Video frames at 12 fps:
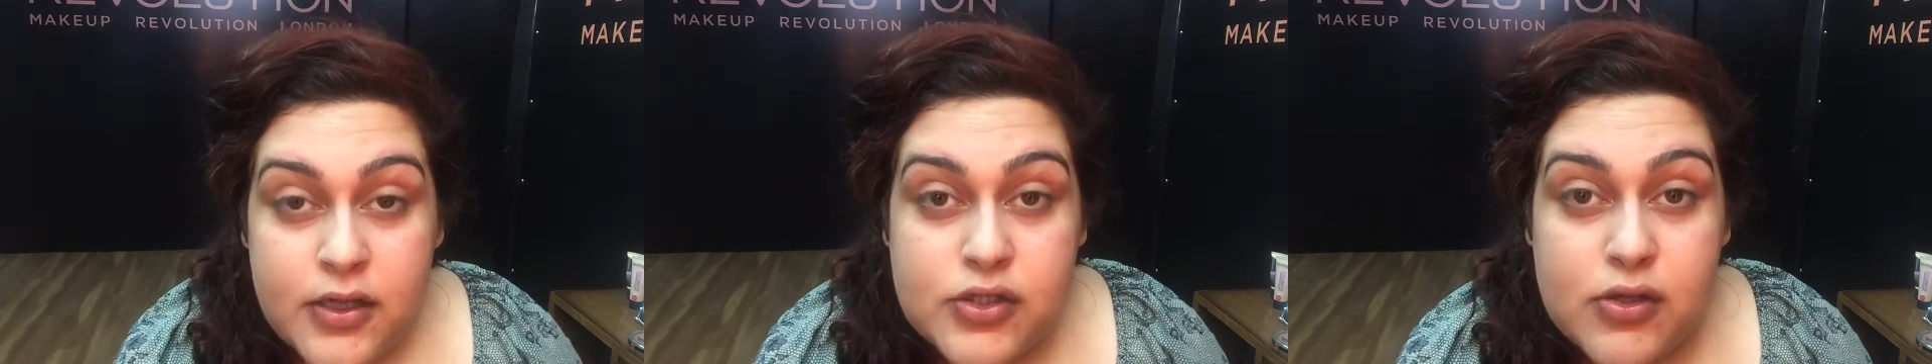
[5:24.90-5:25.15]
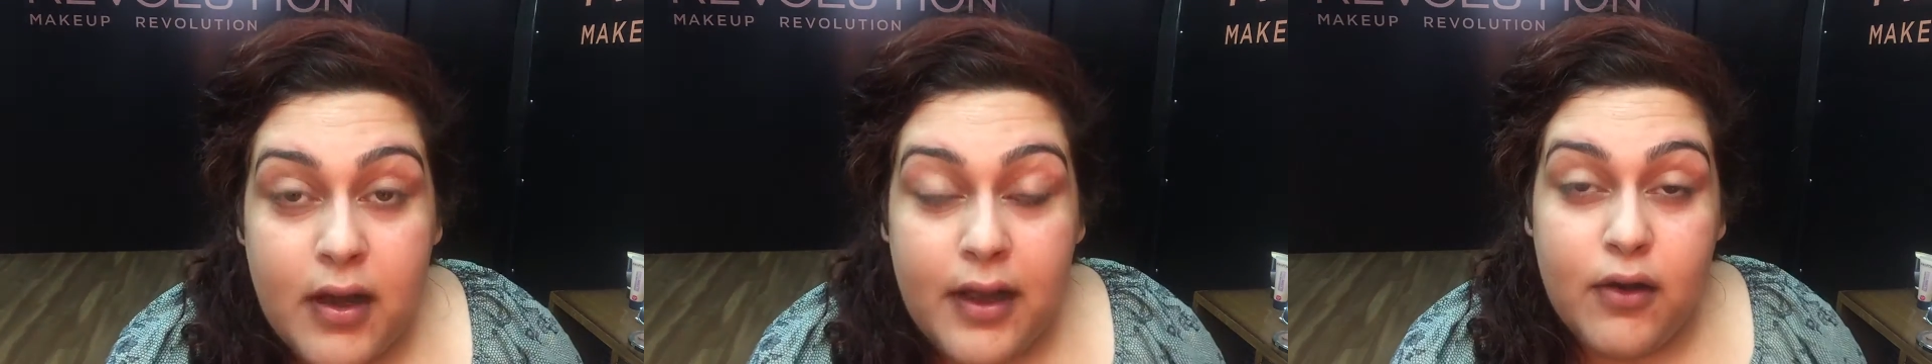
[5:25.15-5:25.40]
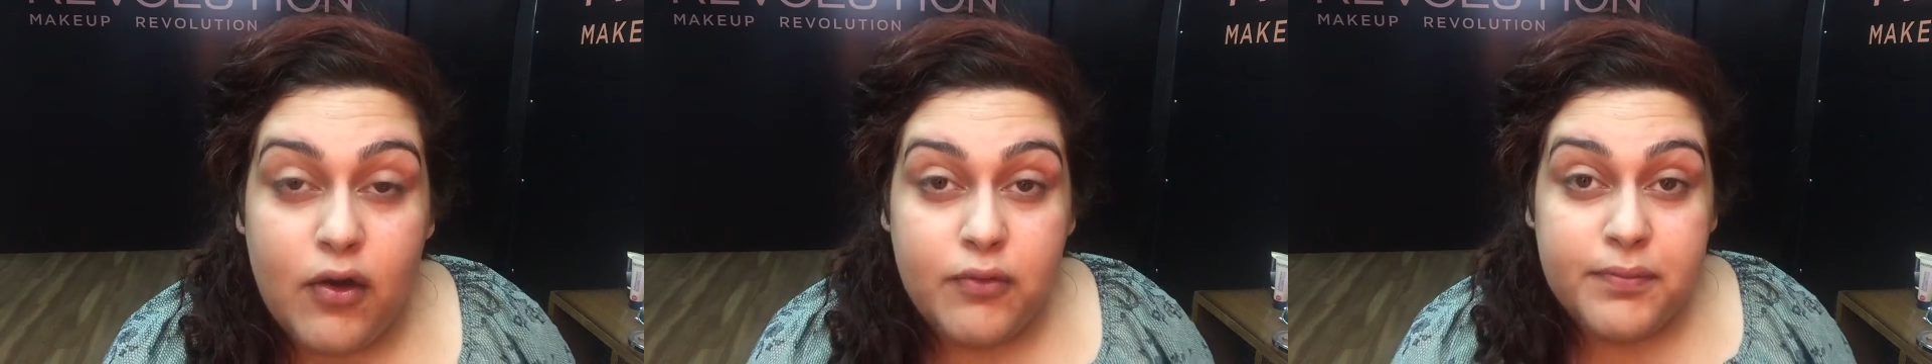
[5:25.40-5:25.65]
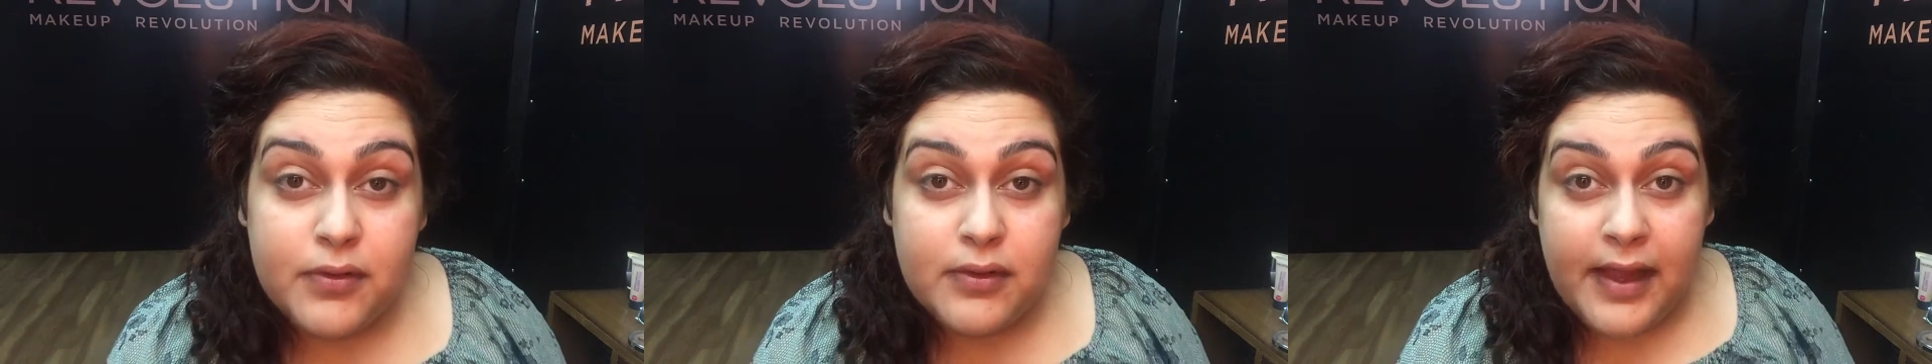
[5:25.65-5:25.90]
So I
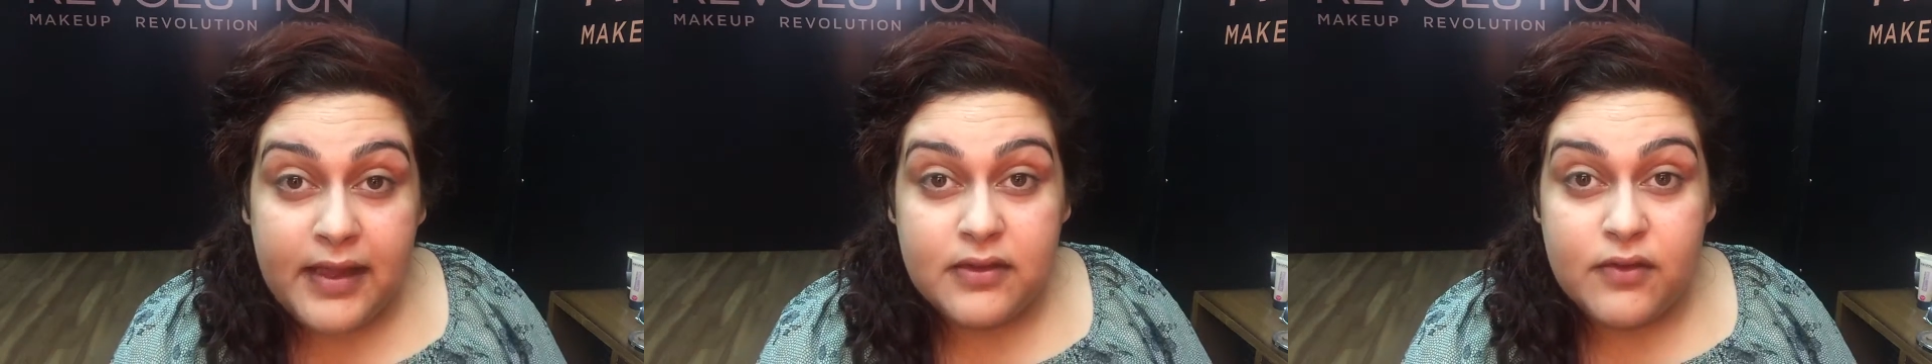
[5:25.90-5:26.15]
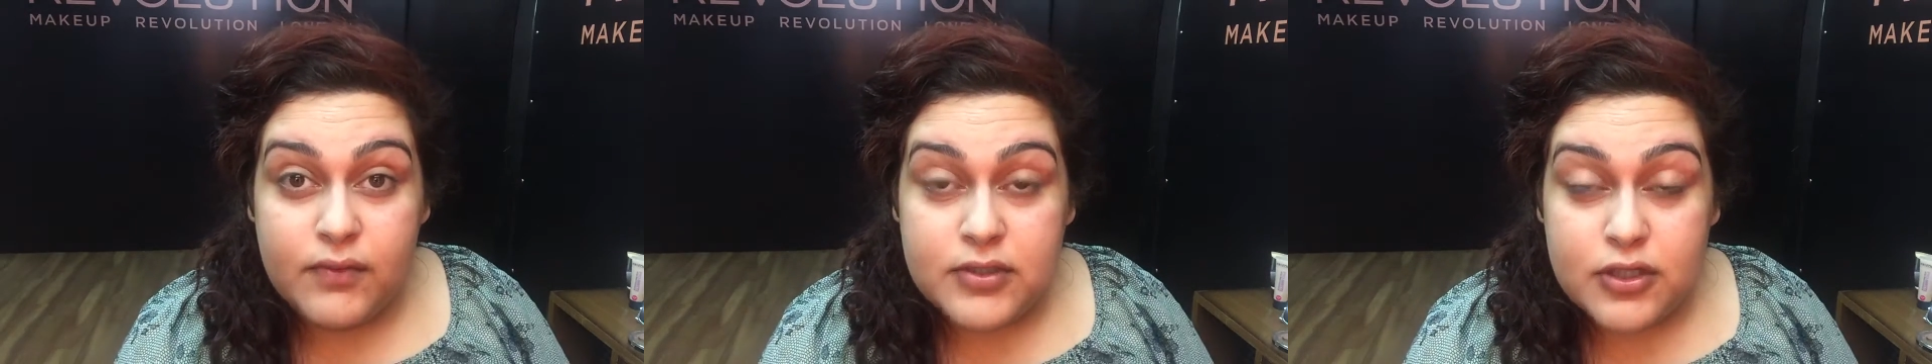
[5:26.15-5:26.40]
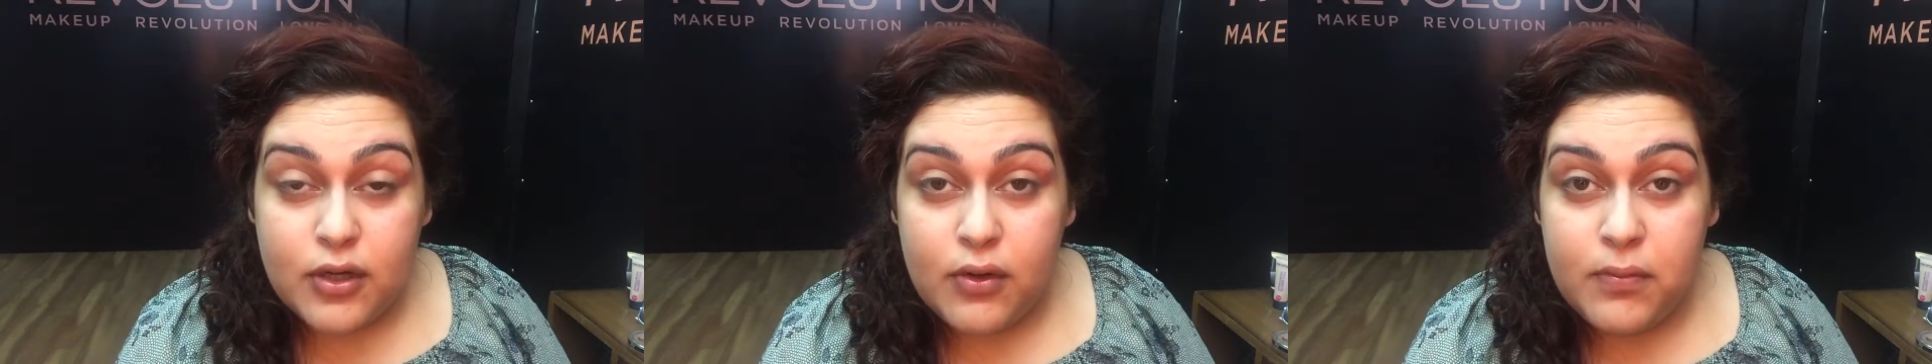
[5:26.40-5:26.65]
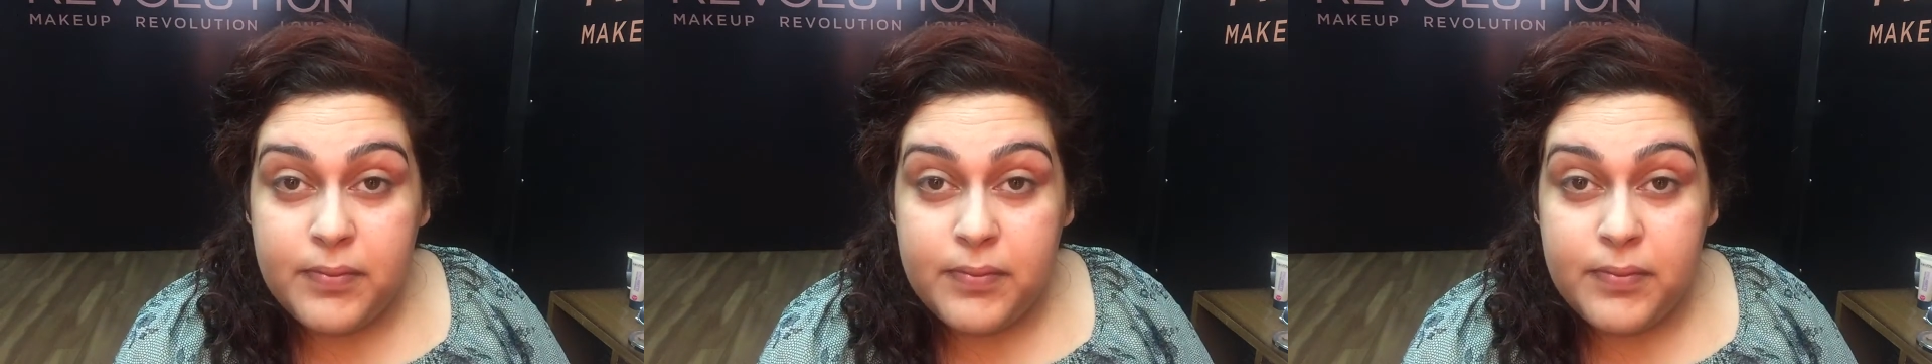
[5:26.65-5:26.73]
hope you like the video.